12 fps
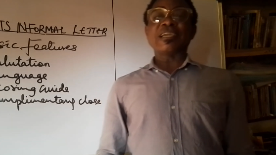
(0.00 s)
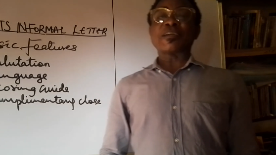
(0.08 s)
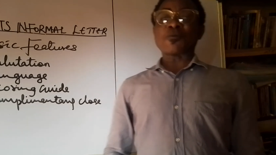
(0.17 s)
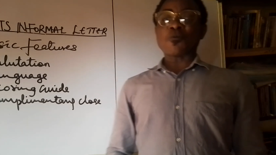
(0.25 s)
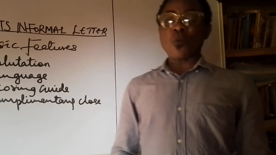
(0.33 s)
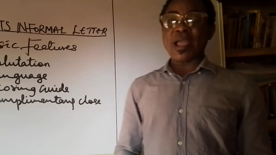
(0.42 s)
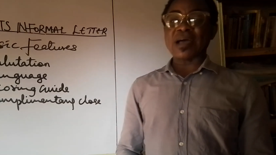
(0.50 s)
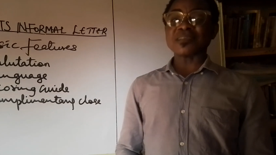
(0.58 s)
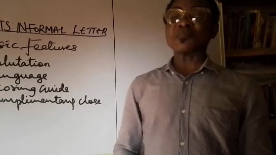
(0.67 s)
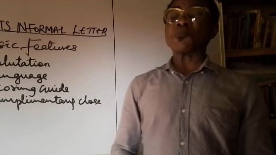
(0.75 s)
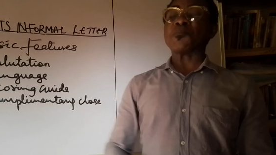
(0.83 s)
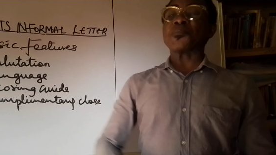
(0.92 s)
it
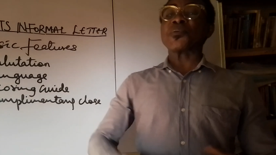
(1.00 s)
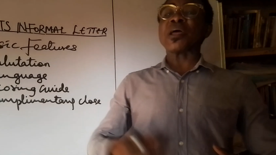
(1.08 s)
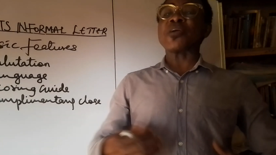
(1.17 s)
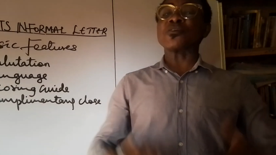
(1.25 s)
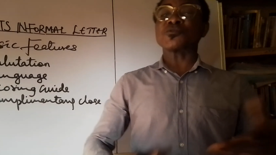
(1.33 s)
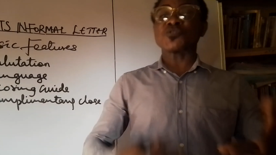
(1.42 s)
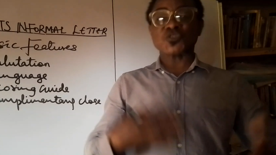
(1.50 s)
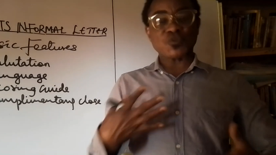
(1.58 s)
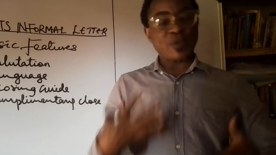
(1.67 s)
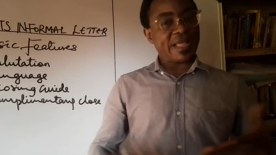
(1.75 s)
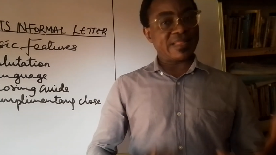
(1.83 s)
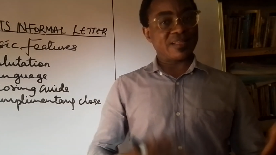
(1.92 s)
requires prior
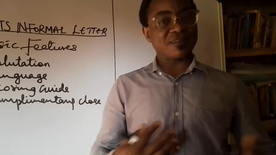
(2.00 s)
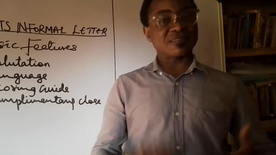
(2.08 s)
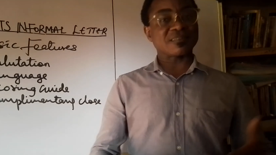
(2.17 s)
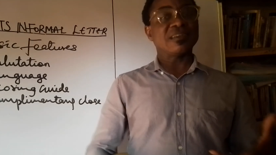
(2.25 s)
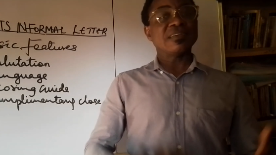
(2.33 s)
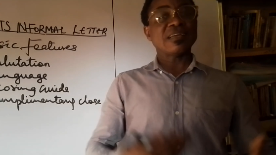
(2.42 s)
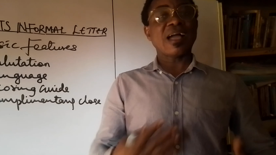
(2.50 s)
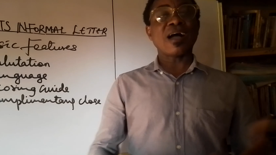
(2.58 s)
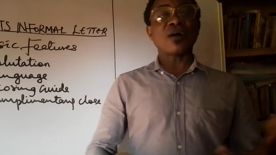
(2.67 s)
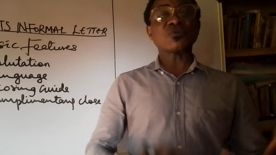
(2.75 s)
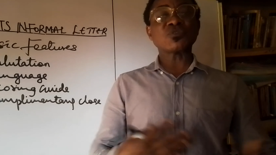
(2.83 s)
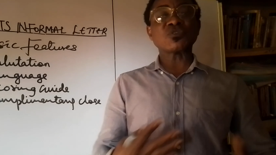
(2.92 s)
training on
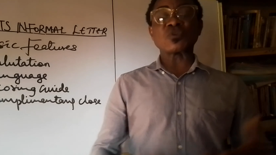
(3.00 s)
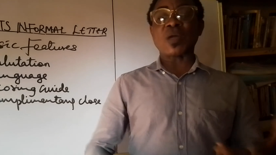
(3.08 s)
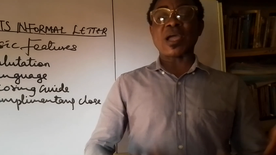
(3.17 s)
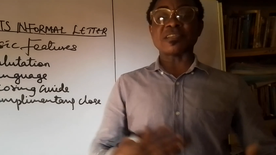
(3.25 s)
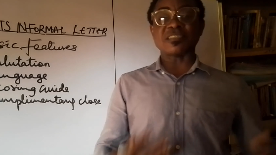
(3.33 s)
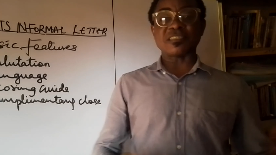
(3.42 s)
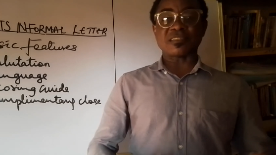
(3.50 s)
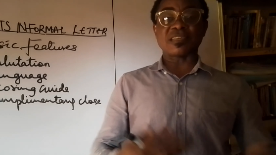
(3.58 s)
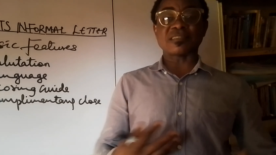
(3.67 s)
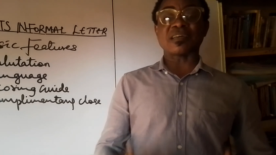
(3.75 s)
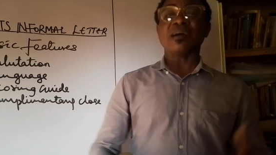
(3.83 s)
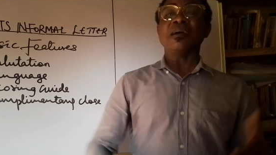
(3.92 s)
how to write this
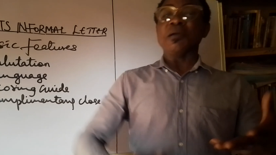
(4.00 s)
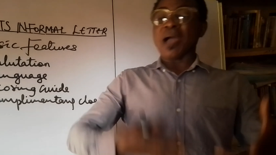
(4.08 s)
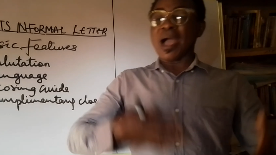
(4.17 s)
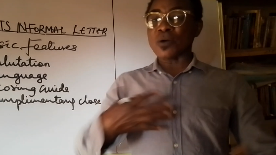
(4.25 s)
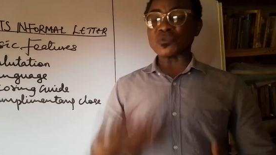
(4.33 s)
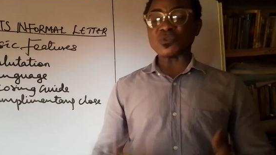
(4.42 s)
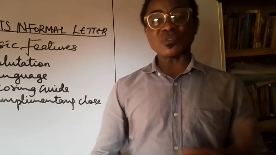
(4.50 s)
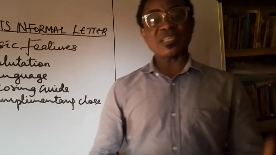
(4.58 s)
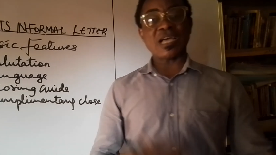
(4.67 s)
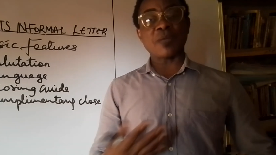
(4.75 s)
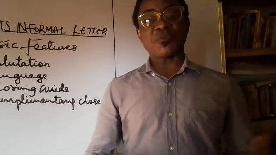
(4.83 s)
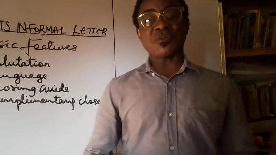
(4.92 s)
letter, how to
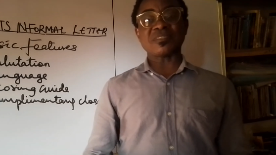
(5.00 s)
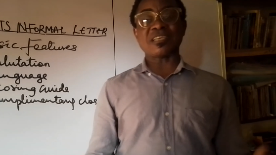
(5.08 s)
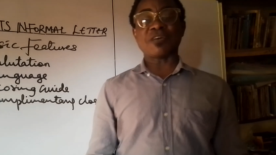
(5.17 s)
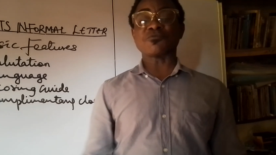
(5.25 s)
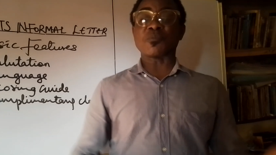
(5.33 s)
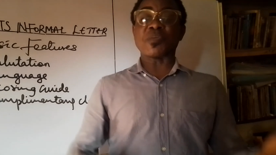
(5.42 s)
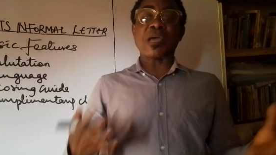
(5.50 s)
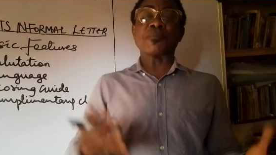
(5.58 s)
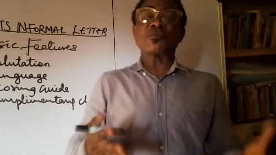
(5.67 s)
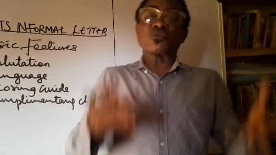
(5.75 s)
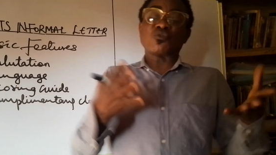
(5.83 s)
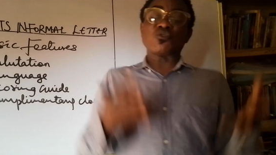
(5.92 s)
time yourself to be
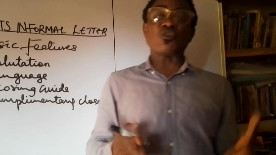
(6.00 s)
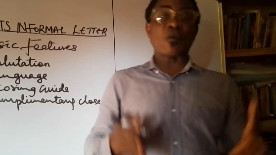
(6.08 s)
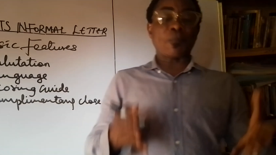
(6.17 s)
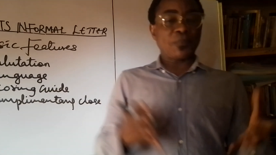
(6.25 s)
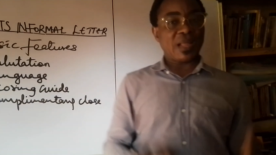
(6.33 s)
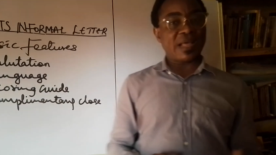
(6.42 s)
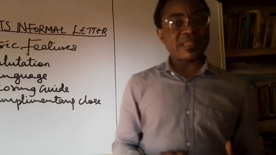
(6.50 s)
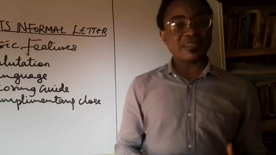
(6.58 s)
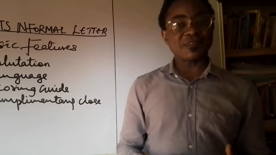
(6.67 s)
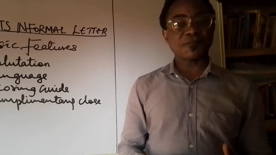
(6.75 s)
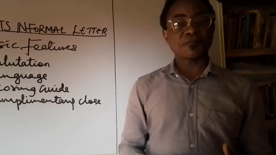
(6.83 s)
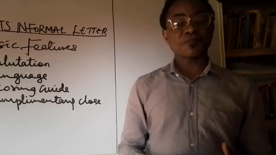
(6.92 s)
able to do your
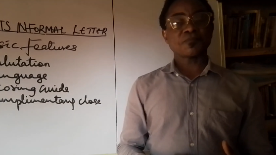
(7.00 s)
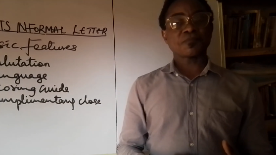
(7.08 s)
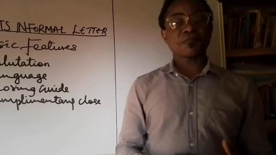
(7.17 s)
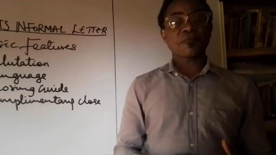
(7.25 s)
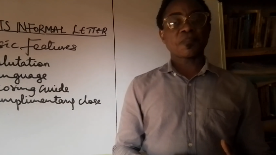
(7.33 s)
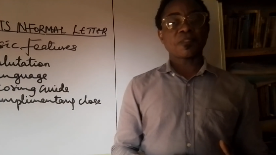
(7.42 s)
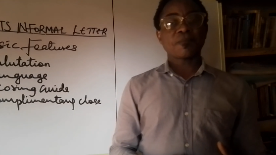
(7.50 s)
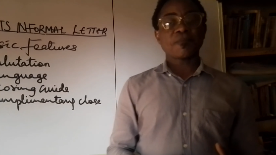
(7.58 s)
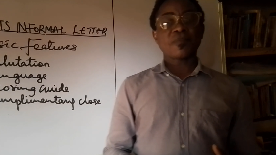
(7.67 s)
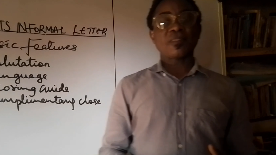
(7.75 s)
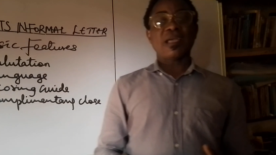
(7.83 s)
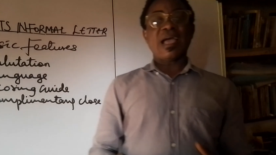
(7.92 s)
planning
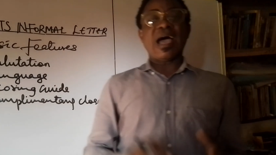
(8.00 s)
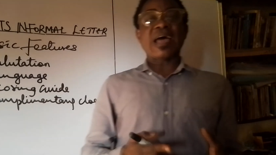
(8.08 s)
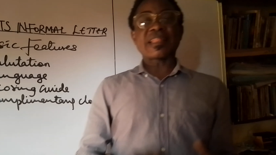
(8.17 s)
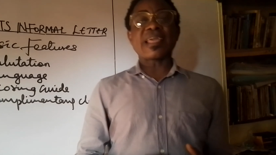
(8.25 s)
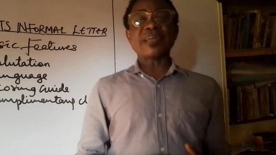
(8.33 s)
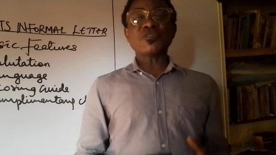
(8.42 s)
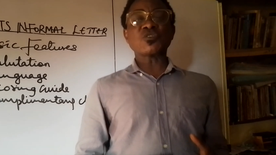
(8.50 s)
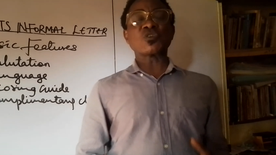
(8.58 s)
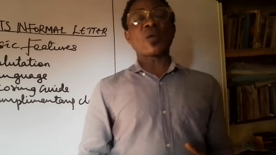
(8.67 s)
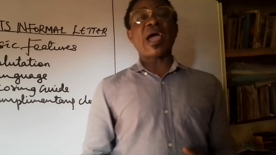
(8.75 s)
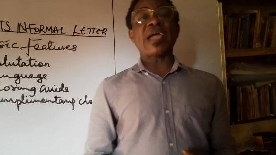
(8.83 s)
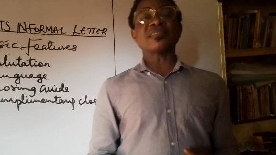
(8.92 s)
and get to
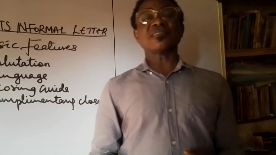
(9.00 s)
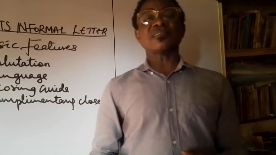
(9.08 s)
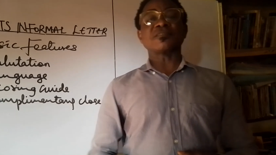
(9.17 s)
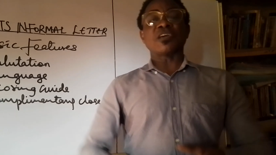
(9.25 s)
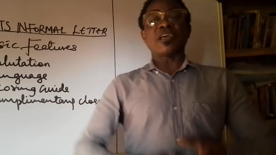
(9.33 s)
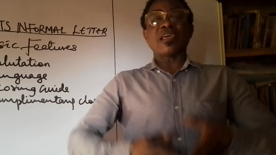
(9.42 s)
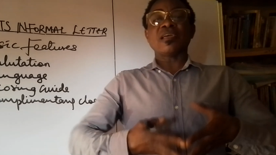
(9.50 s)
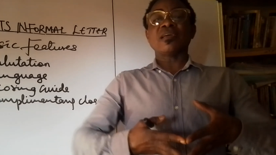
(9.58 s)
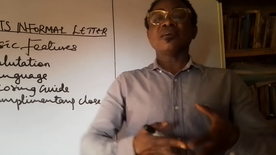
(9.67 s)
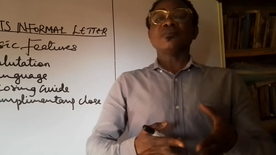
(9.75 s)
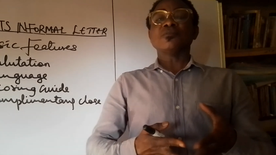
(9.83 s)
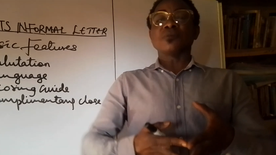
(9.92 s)
write the
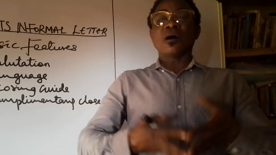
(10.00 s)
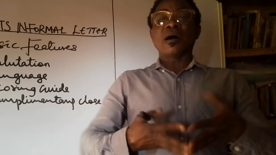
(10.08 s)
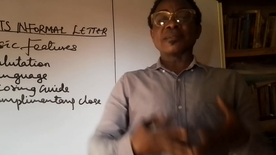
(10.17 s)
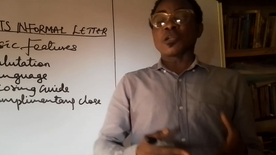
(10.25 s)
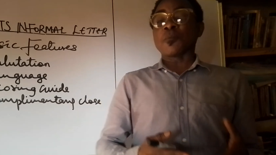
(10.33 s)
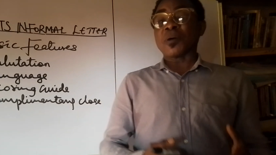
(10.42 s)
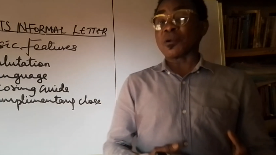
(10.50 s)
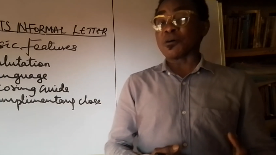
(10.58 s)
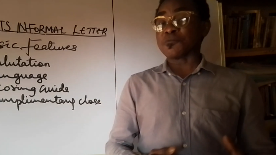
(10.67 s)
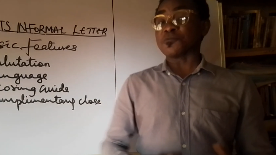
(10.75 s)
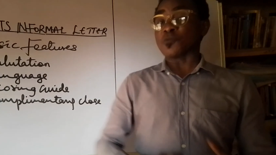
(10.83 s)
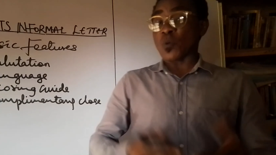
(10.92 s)
number
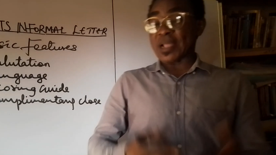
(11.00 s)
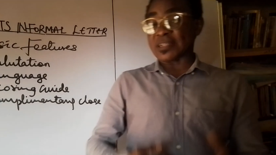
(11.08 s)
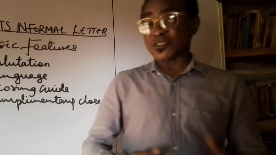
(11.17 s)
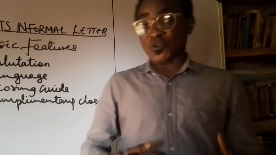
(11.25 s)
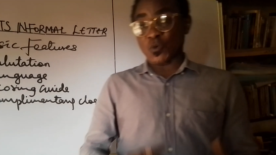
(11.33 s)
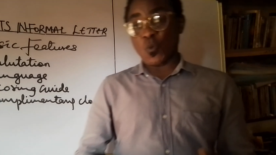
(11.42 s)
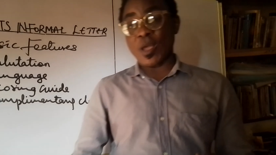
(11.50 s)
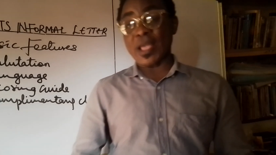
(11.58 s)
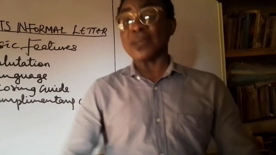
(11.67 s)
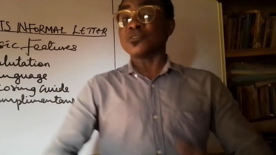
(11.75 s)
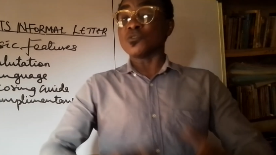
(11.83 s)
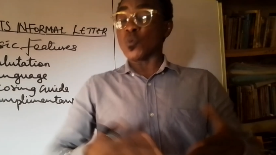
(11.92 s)
of words
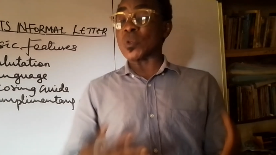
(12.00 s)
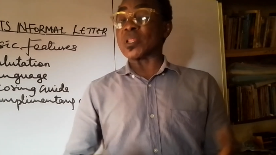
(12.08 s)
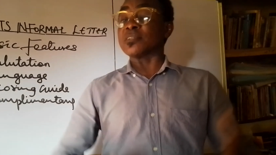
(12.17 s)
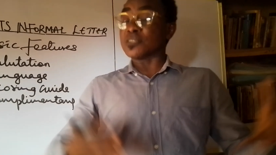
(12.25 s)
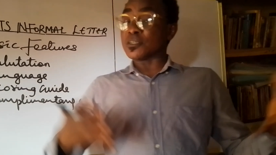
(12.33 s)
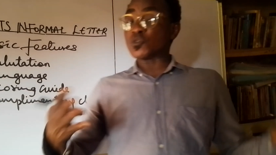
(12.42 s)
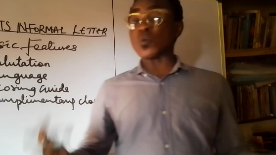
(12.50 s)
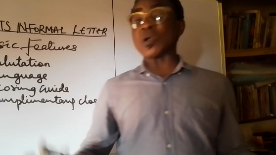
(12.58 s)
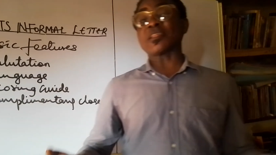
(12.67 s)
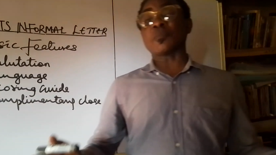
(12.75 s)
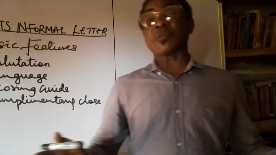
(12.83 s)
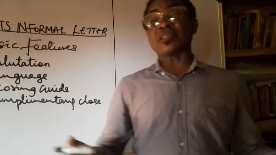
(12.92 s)
required within the
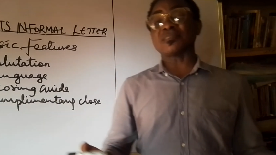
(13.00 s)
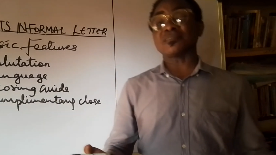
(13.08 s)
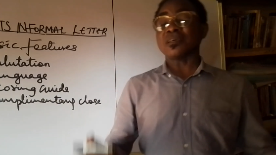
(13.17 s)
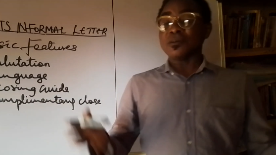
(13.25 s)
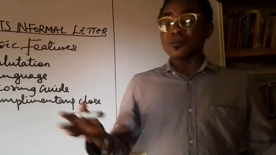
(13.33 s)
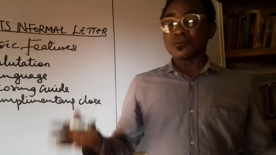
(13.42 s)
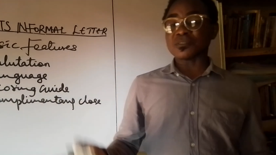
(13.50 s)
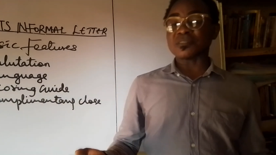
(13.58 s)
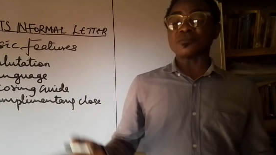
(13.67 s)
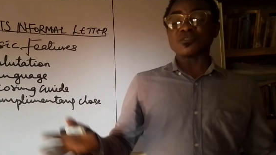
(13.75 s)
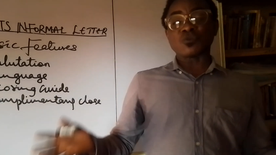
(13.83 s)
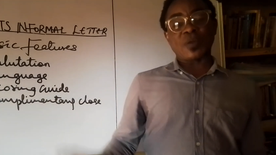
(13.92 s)
20 minutes
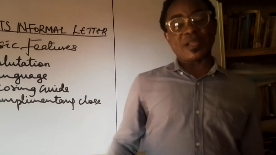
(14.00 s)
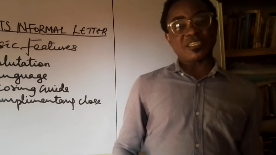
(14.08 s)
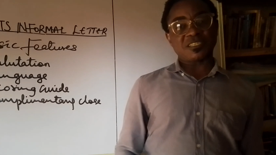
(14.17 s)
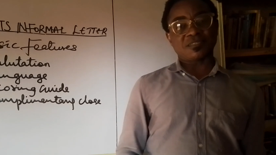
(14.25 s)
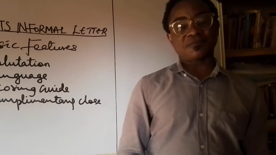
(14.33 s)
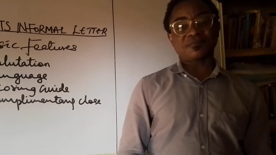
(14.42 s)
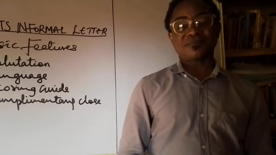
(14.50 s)
duration.